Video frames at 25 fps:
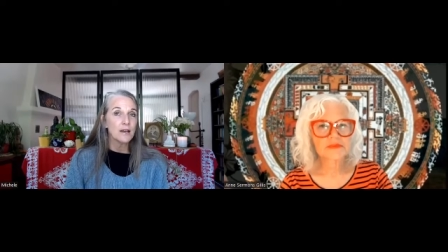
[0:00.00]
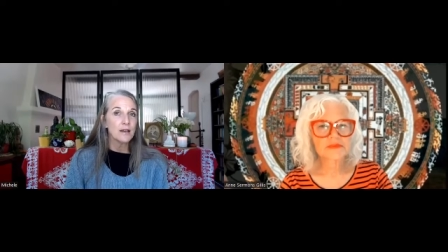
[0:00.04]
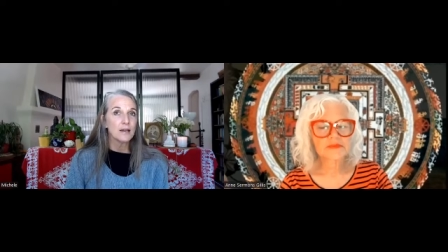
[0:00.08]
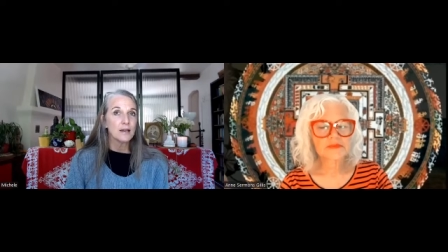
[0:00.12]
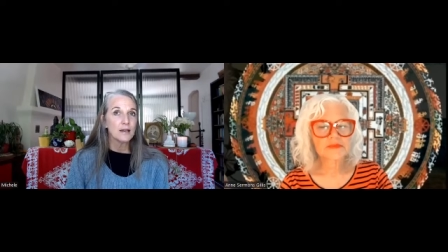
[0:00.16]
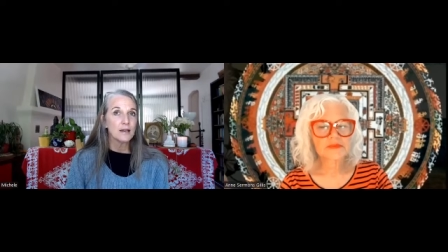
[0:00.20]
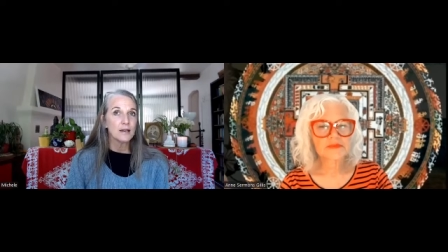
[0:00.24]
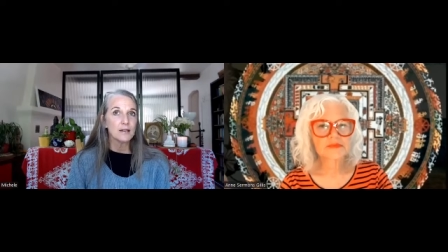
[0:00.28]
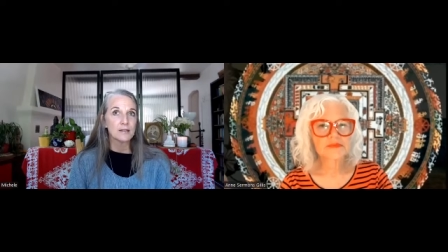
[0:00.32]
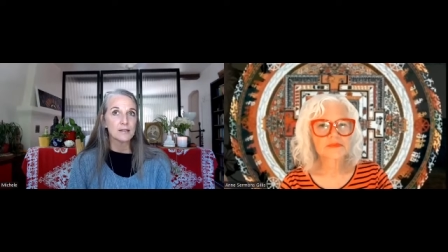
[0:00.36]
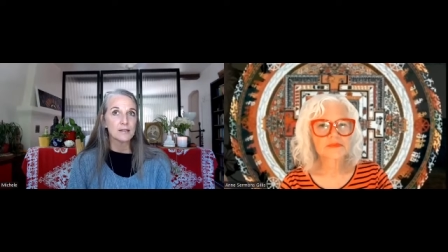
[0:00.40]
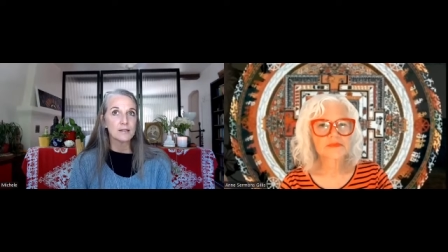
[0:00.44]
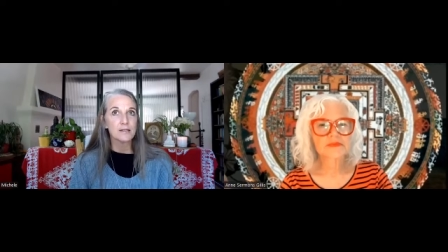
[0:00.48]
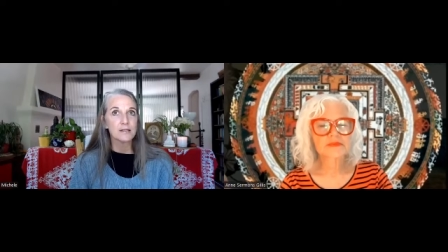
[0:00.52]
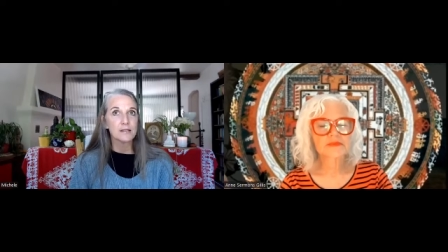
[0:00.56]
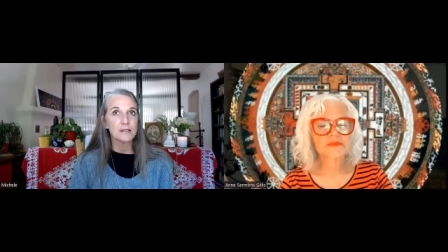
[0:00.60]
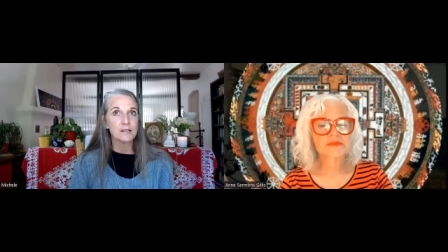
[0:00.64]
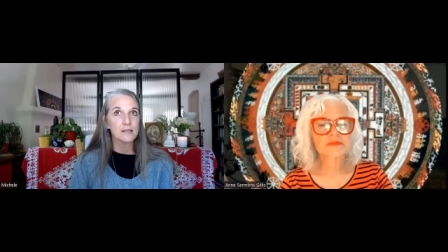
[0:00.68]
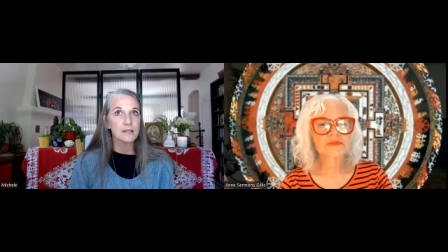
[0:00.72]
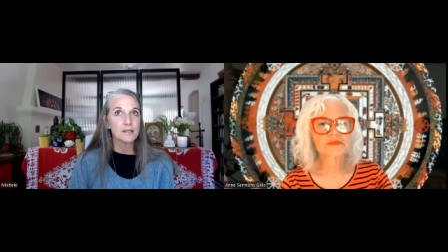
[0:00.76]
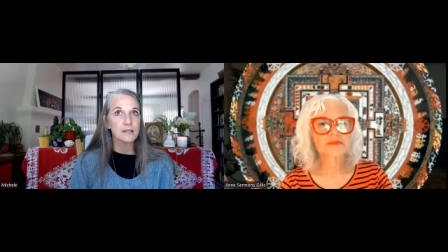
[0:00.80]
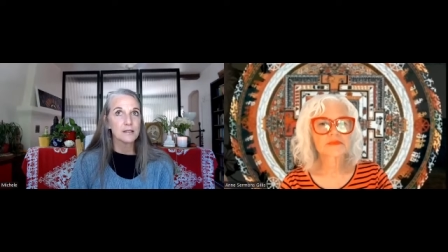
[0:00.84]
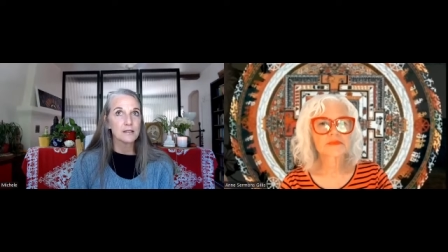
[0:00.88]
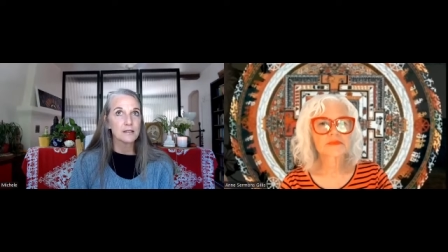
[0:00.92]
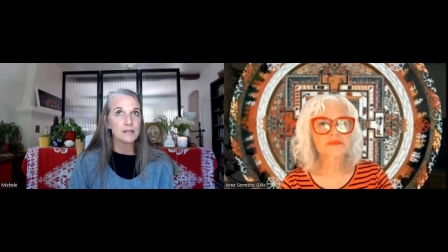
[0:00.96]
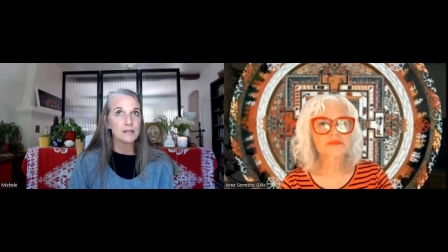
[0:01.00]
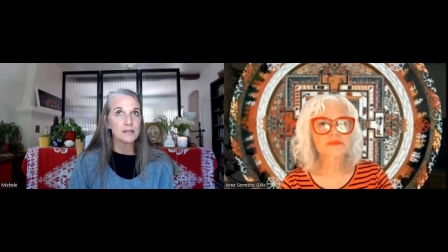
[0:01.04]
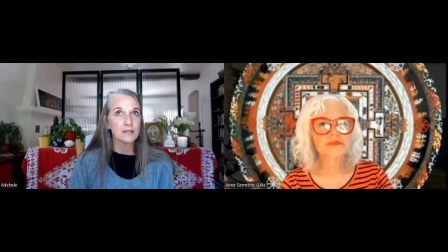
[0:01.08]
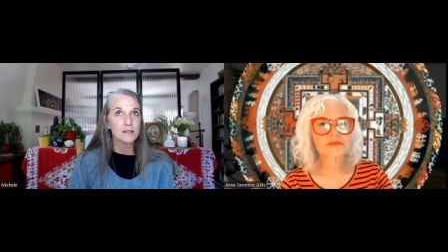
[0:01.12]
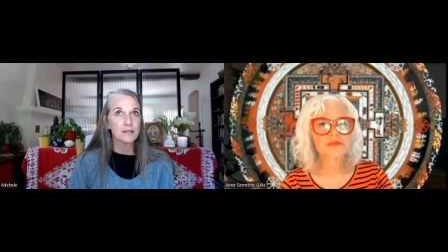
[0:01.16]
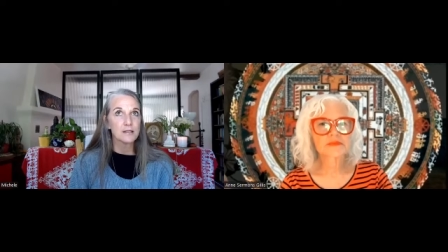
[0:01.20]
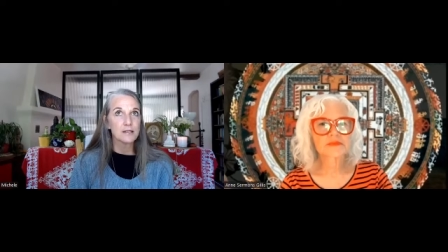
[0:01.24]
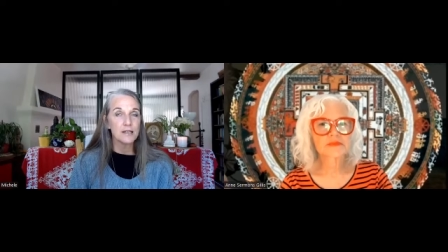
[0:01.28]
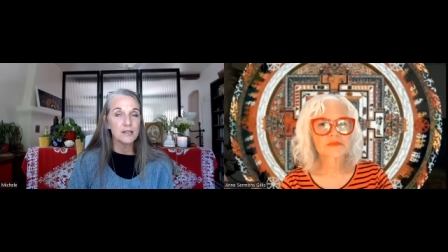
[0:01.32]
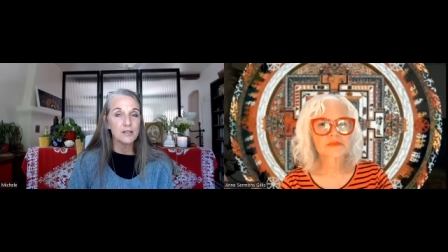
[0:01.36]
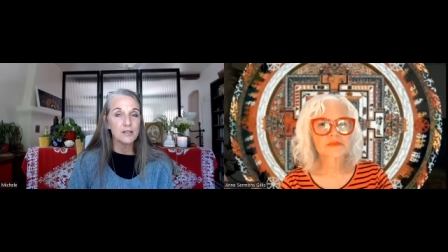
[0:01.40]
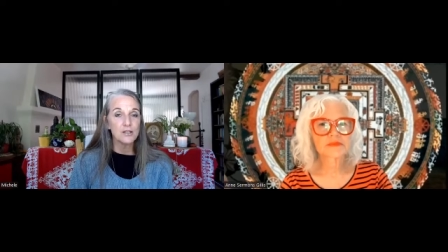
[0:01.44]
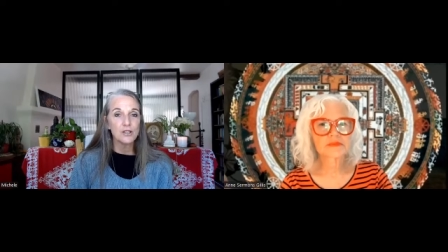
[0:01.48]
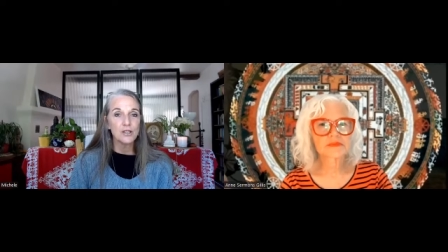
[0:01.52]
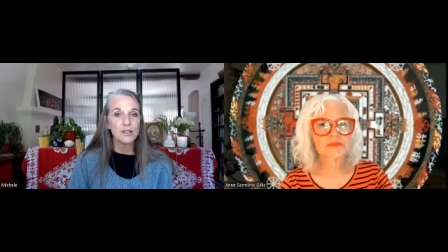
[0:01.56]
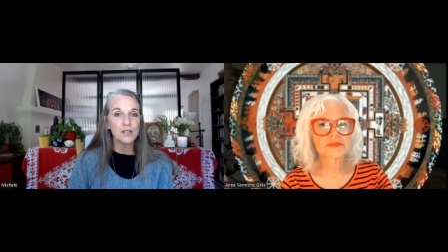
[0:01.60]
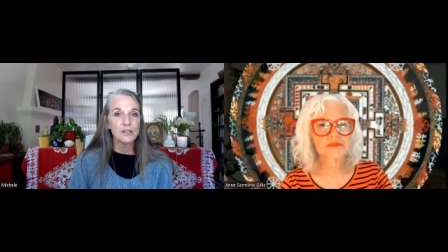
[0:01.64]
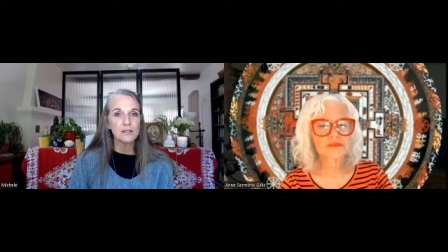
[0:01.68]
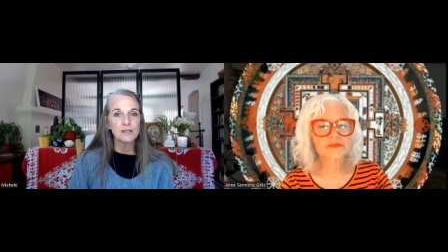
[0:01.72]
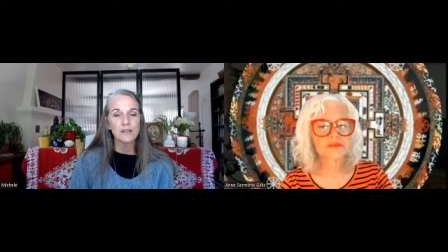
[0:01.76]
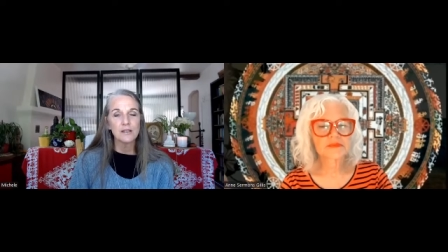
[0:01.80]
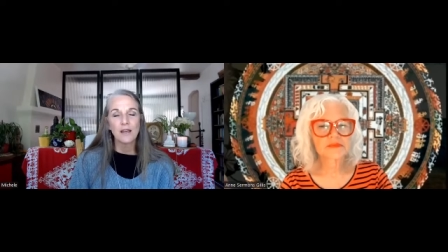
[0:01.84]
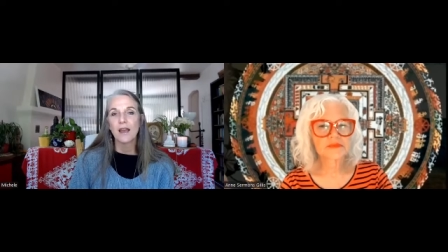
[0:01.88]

It's teachings